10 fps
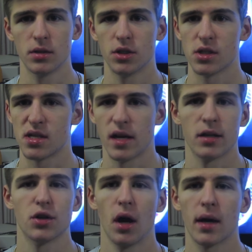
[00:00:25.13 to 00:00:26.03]
just
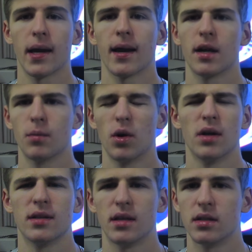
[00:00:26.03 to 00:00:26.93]
not talking anymore
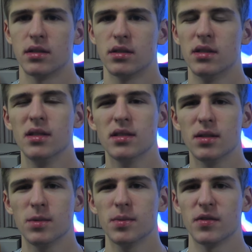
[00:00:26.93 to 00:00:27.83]
and they didn't
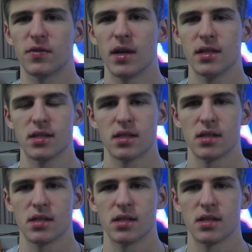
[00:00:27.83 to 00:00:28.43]
seem to be friends.